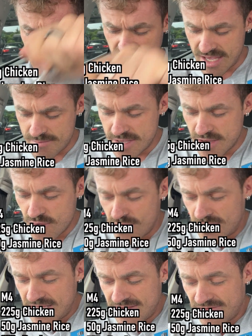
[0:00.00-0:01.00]
to keep me
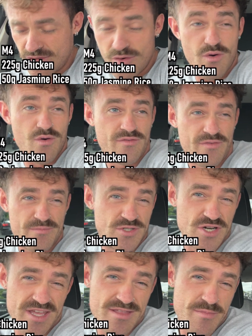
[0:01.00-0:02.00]
going, even though from
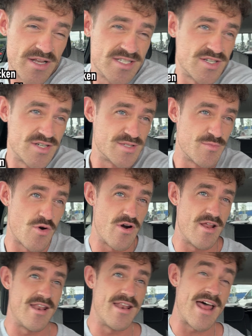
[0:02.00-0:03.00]
drinking the Monster this
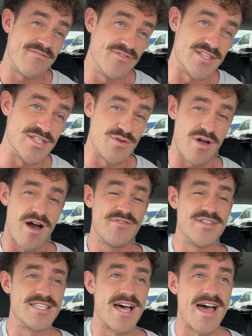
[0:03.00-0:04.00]
morning and having the 2
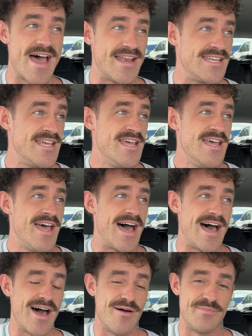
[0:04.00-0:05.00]
coffees that I had,
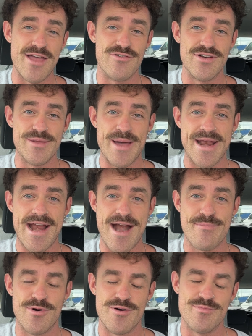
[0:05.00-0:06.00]
I'm getting really bad
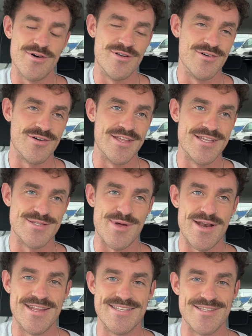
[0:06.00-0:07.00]
heartburn. But look, it is what
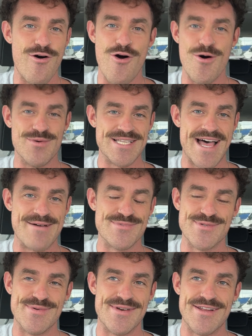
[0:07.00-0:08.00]
it is. It always happens to
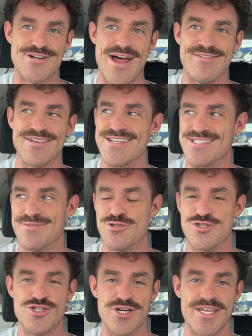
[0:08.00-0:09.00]
me when I travel, because I'm
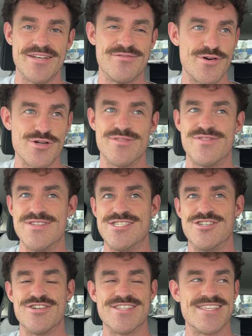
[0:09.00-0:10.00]
just drinking fucking fizzy
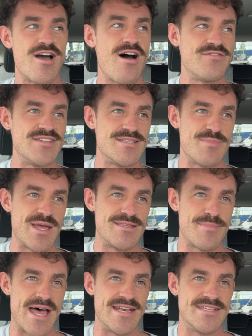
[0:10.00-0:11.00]
drinks and coffees to bait the
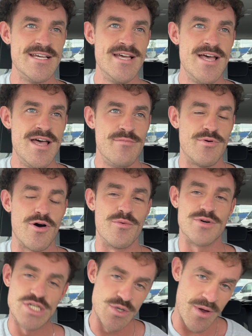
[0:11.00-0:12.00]
band. But we're
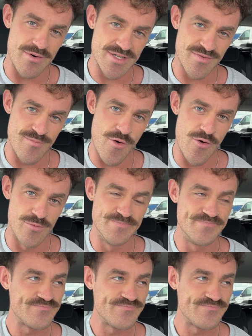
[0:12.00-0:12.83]
2 hours from home,